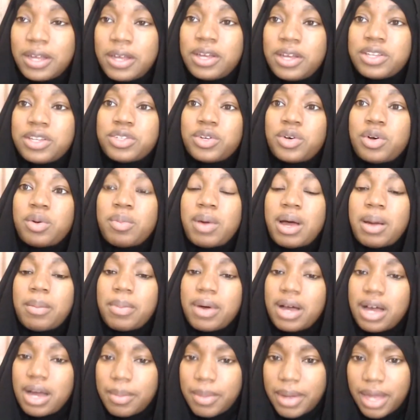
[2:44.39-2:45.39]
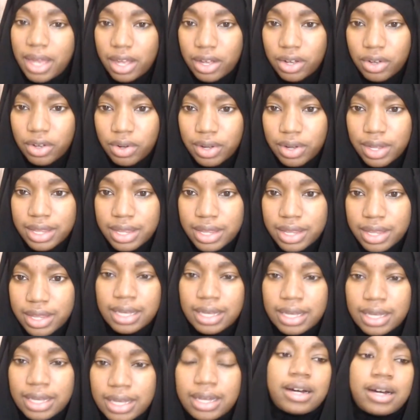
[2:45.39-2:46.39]
So my mom had gone
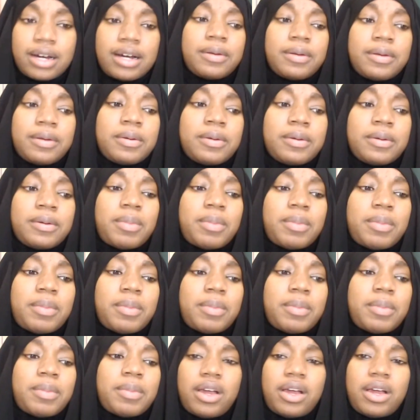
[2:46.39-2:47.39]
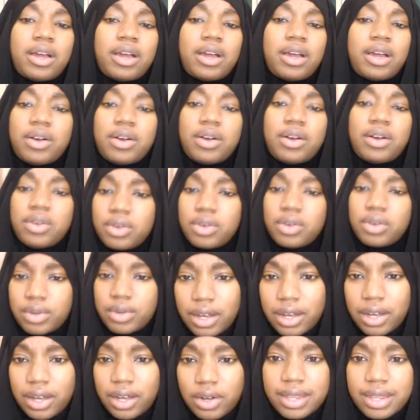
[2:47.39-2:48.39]
there, my uncle had gone
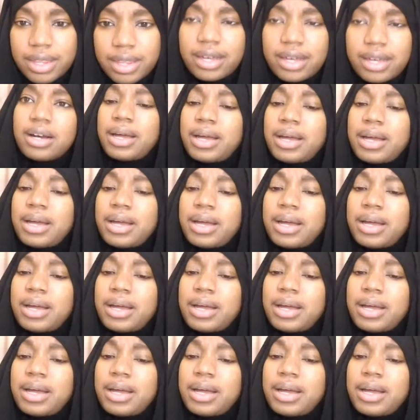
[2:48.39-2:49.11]
there, my cousins.